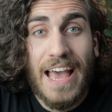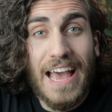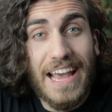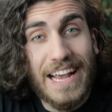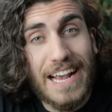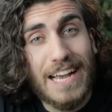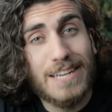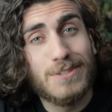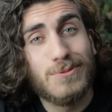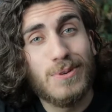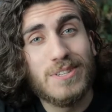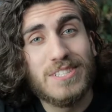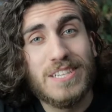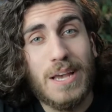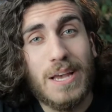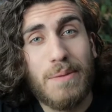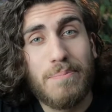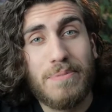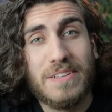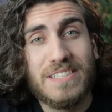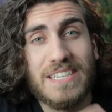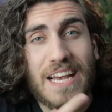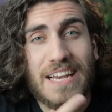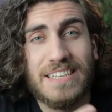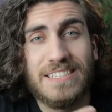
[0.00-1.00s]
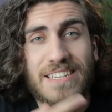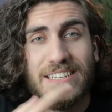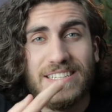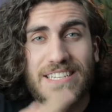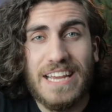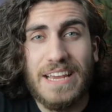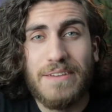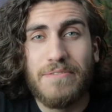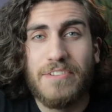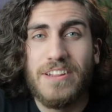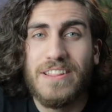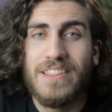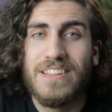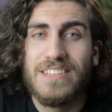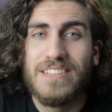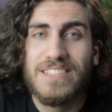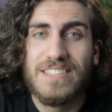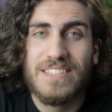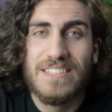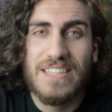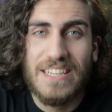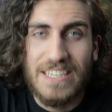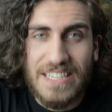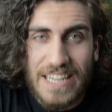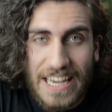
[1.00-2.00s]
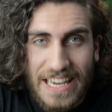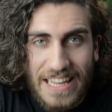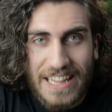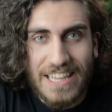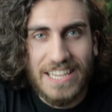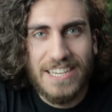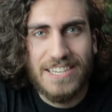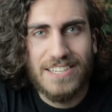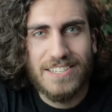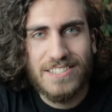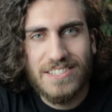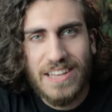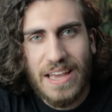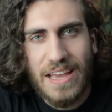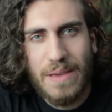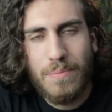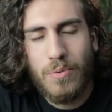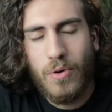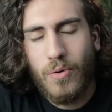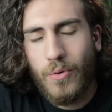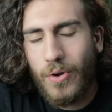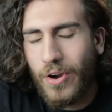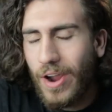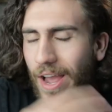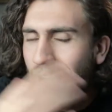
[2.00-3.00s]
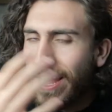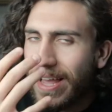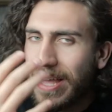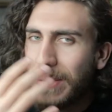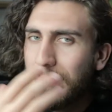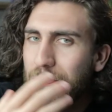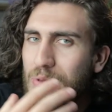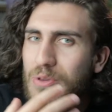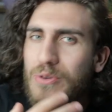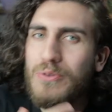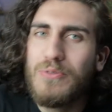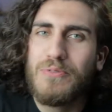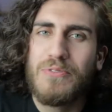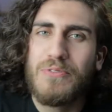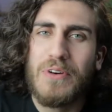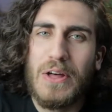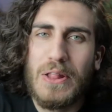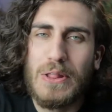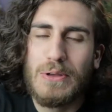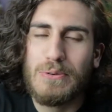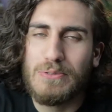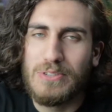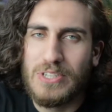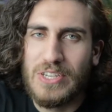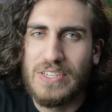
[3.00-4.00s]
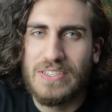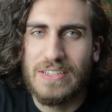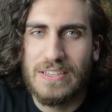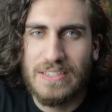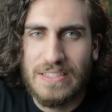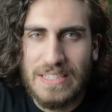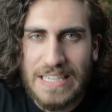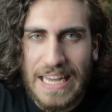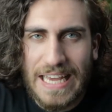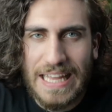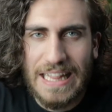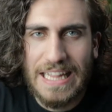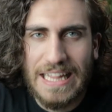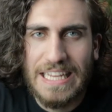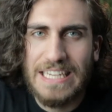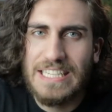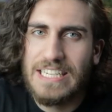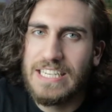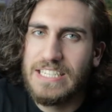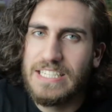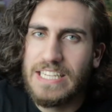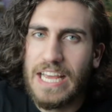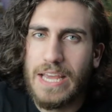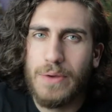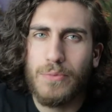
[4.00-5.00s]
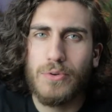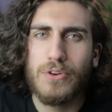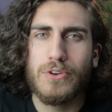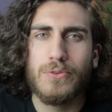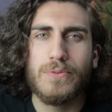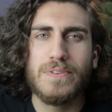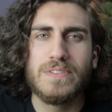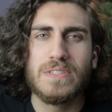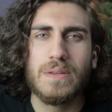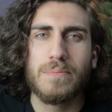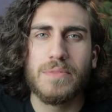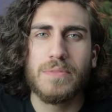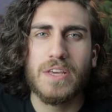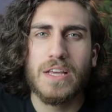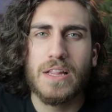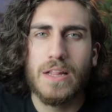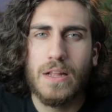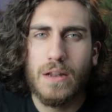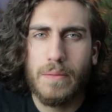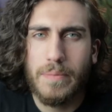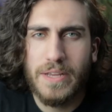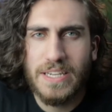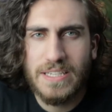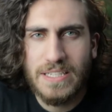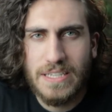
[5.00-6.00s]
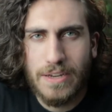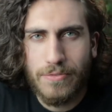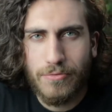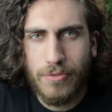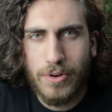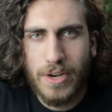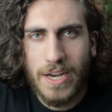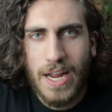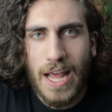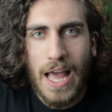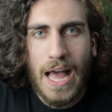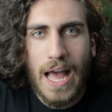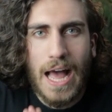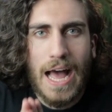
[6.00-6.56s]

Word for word: Hey guys, what's up? It's Isaac David, and this is the Daily Disciple, where I help you follow Jesus daily. Today, we're doing something a little bit different.